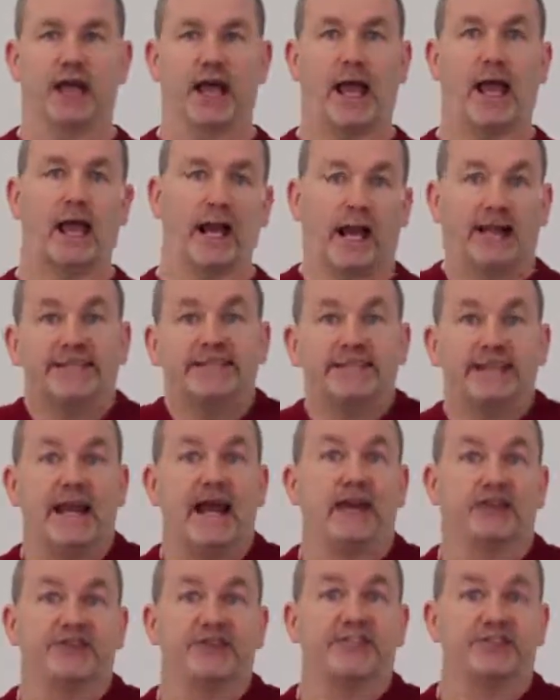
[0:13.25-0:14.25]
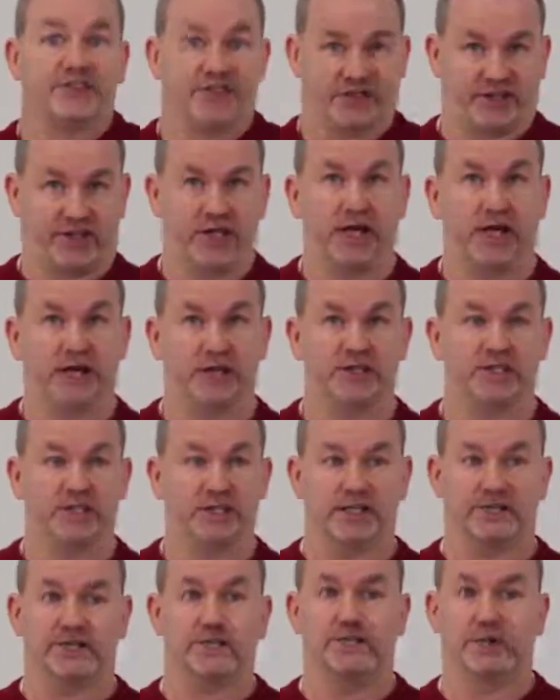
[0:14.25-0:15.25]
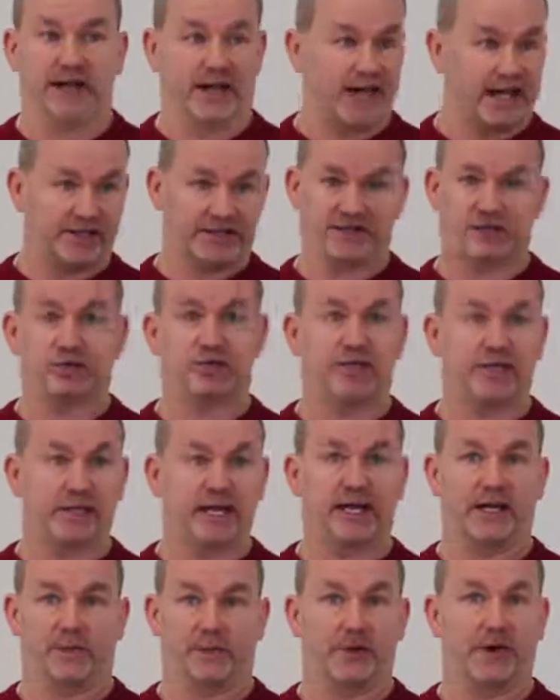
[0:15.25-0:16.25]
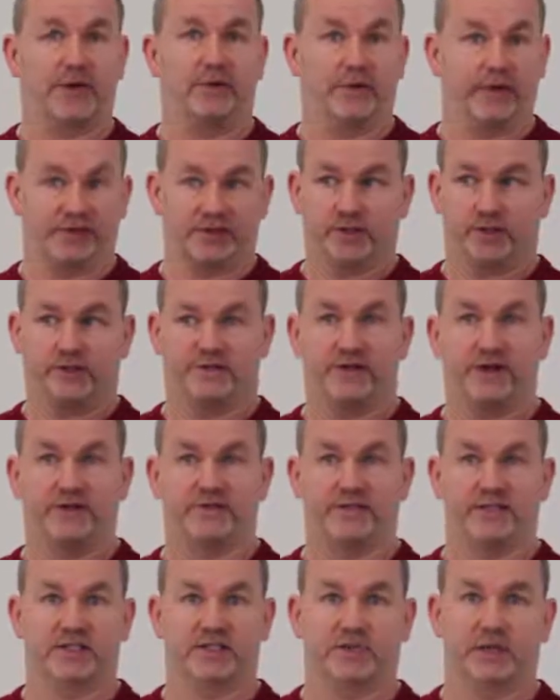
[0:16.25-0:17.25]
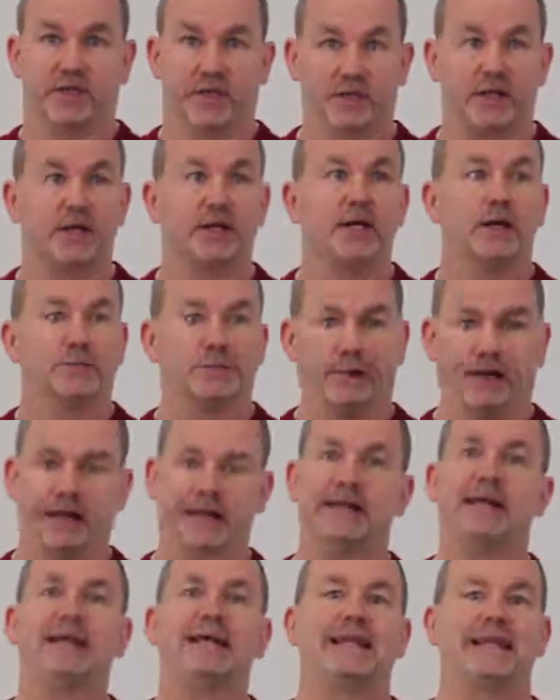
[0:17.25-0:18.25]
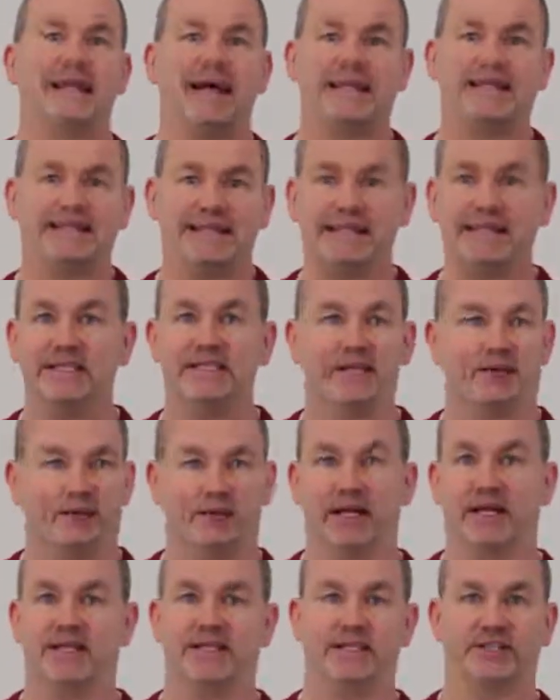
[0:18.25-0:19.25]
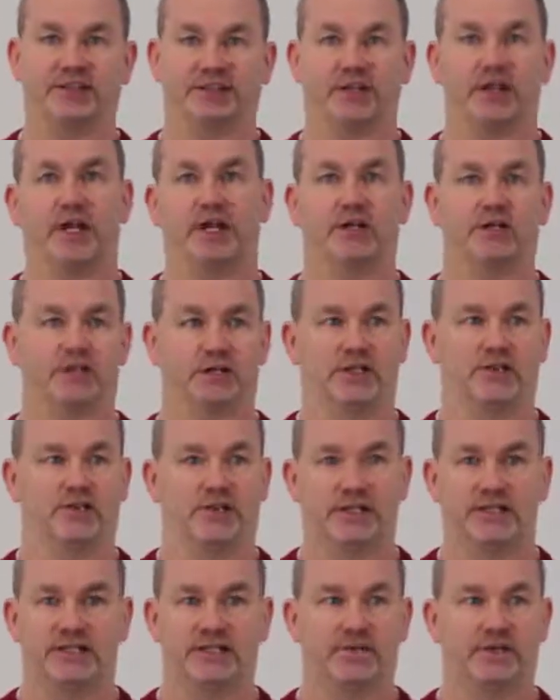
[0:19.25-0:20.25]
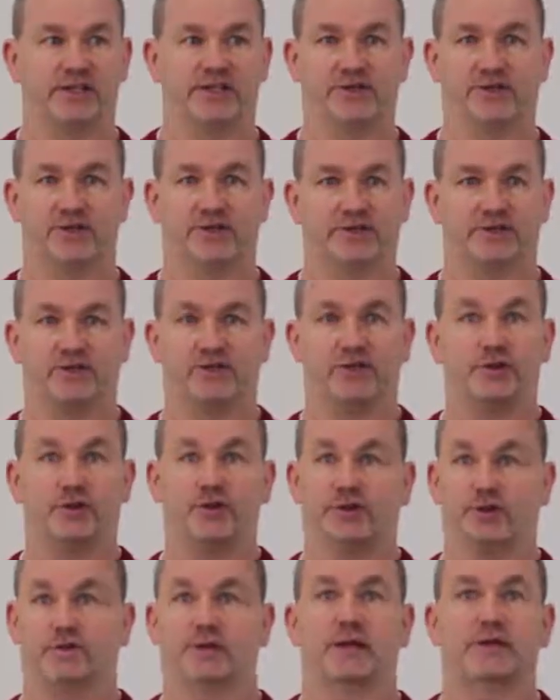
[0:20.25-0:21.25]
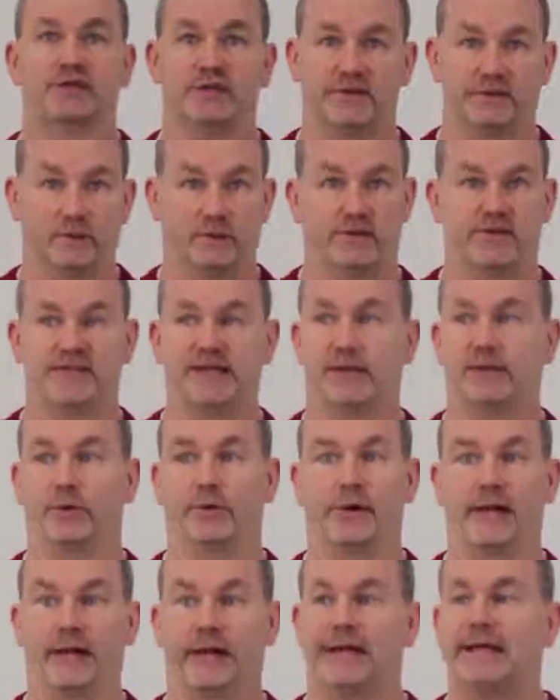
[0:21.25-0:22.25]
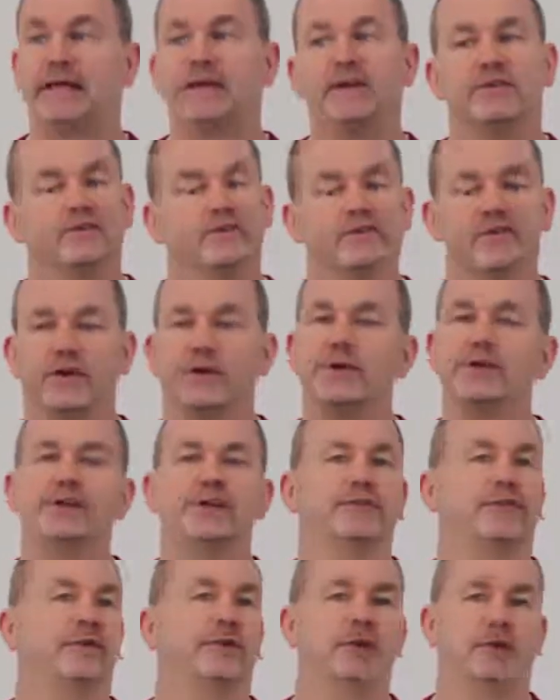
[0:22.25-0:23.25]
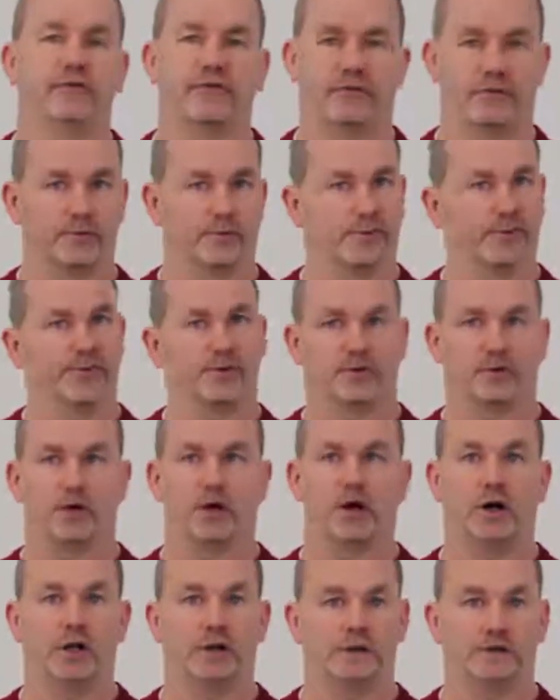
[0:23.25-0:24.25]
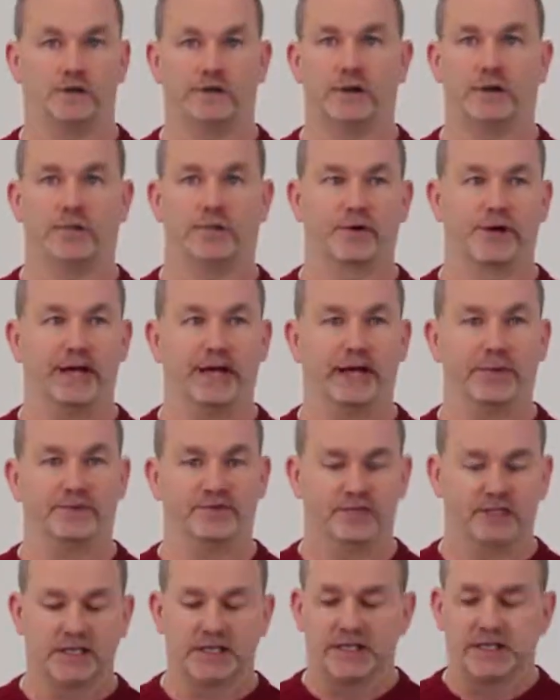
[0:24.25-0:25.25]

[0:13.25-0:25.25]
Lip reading: And I now teach at the college level, but I certainly had a problem when I saw them 5 days a week, but that's easier. Now I teach at the college level and I see my students 2, sometimes even 1 time a week. Very difficult for me to recall and remember names.